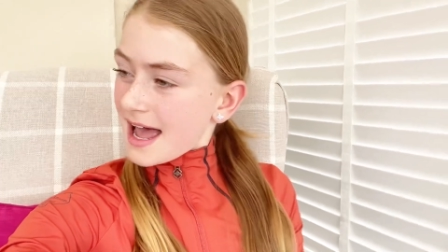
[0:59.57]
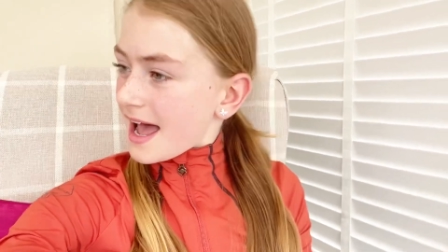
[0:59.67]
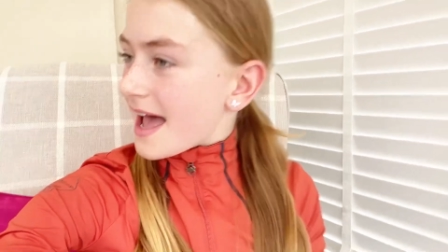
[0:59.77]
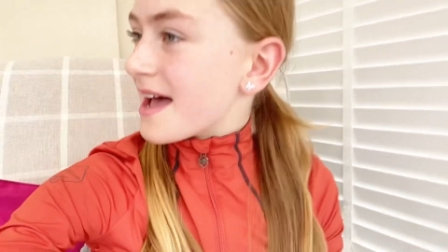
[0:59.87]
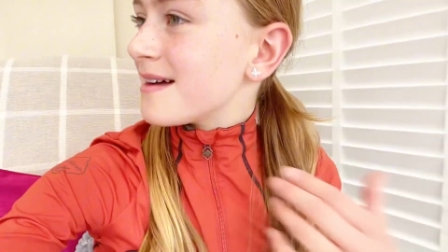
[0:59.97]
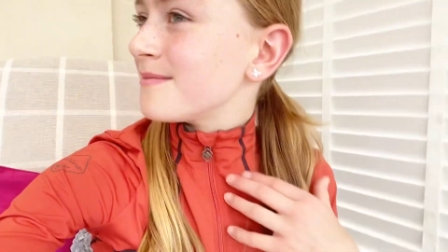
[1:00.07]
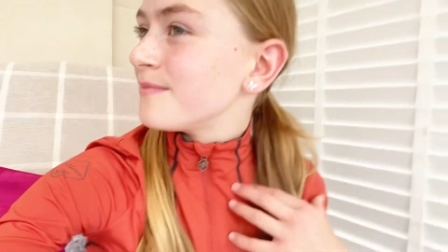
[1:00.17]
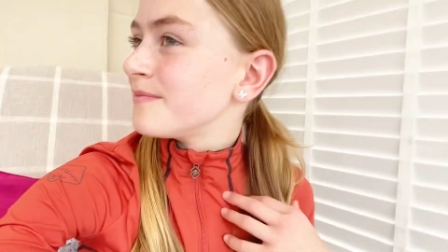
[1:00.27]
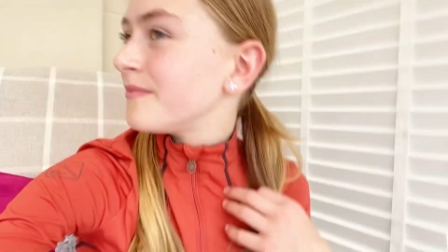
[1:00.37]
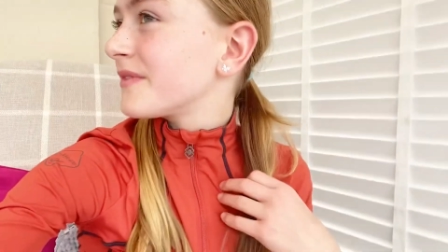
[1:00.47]

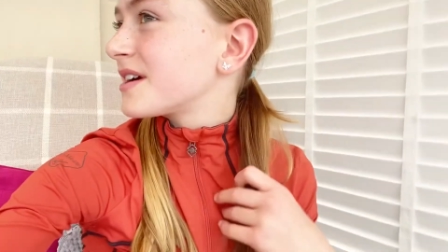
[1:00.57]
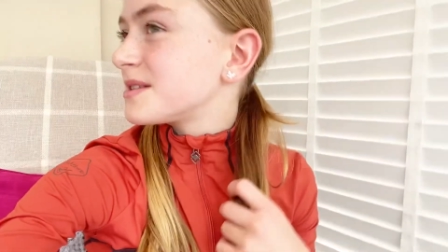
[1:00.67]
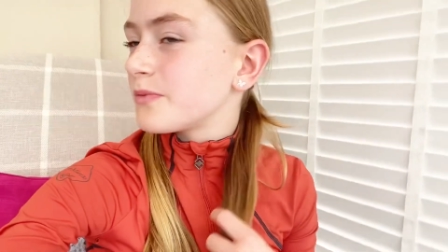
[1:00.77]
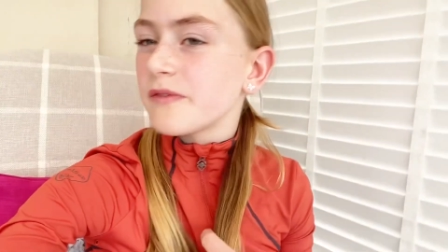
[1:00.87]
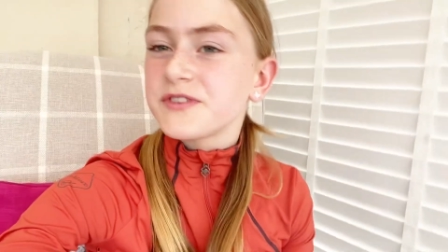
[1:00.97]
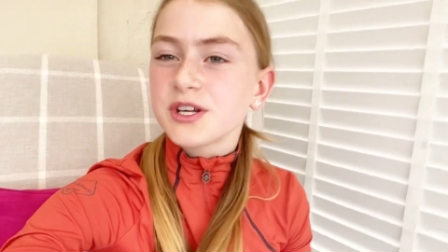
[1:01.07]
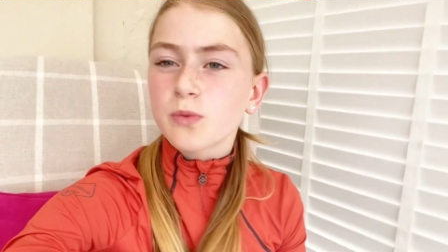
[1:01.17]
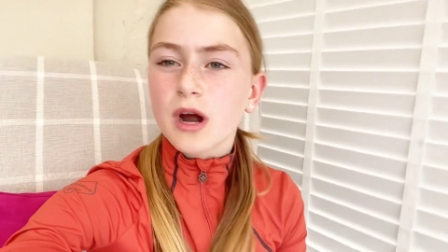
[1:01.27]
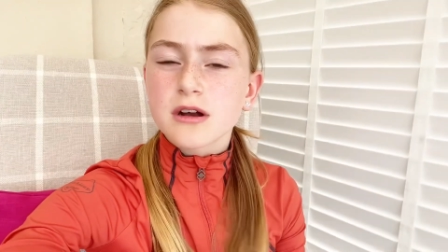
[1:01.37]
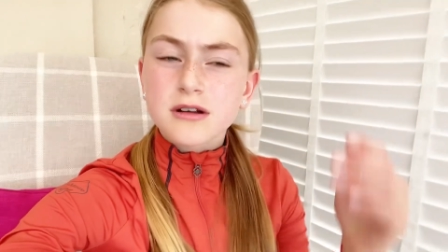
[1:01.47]
because um, we've did
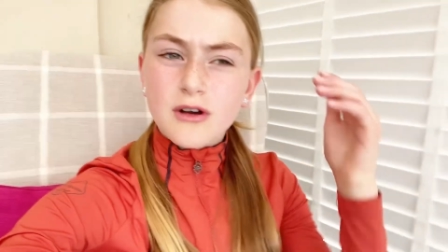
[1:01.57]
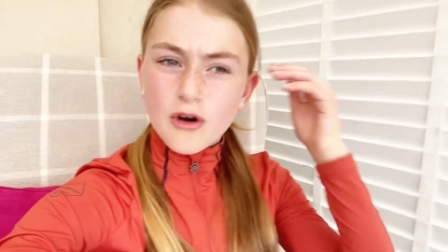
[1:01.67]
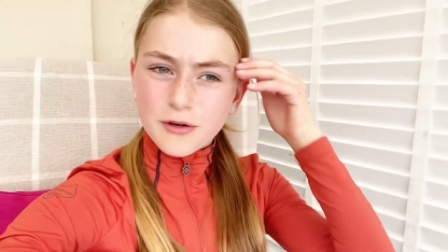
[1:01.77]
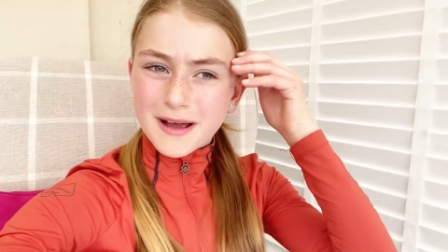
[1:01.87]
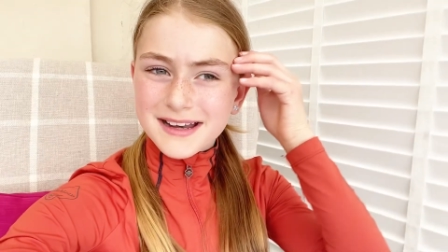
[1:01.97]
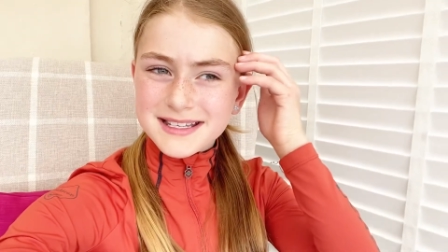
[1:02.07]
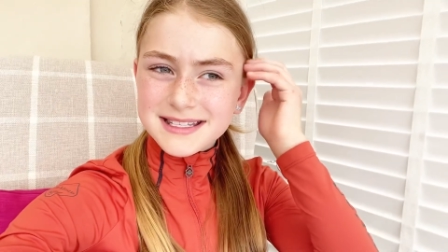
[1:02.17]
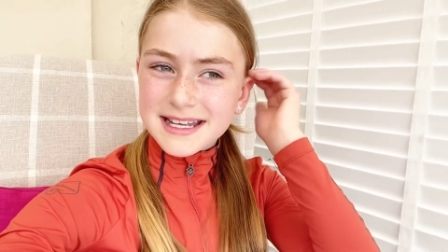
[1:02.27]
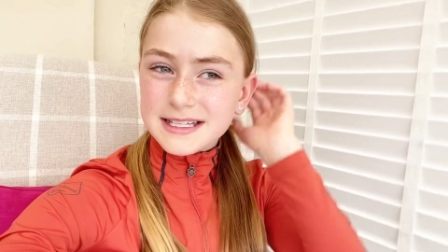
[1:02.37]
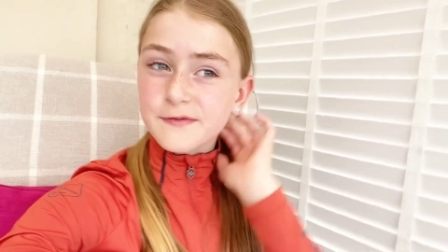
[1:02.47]
work on
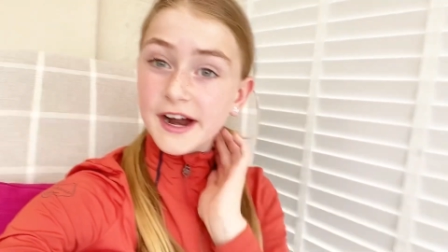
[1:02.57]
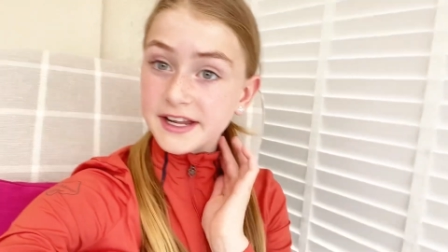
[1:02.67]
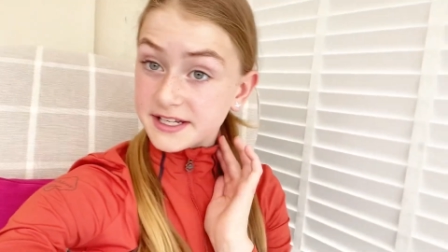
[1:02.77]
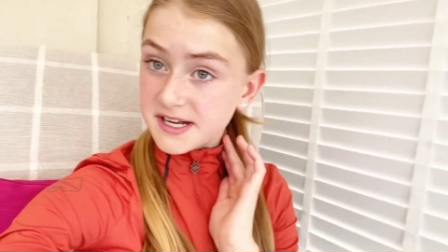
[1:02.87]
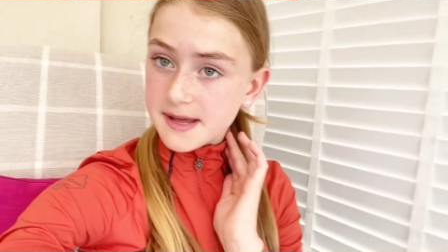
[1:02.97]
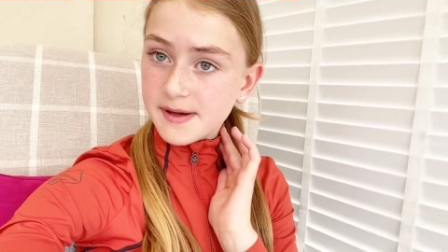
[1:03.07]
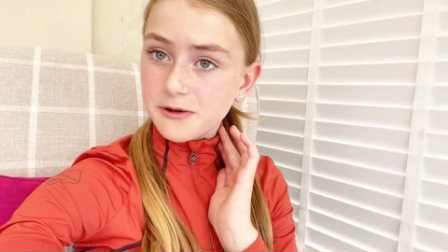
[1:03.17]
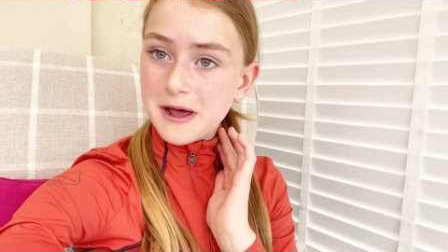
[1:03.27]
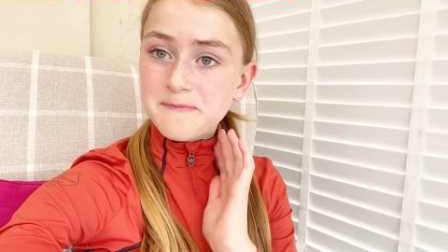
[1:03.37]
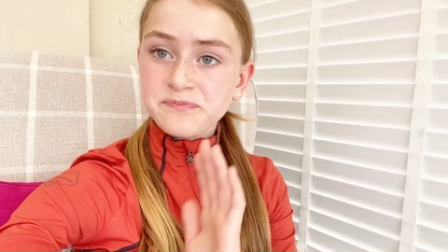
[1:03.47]
Wednesday. It's Friday today, by the
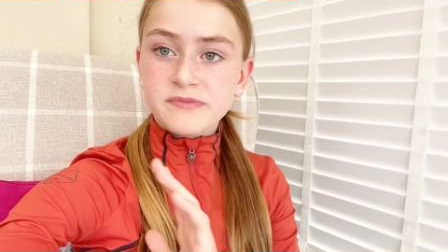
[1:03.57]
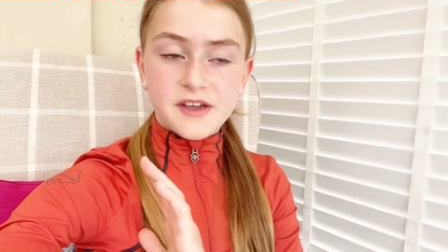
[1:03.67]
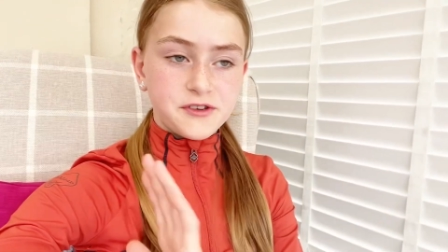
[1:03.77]
way, if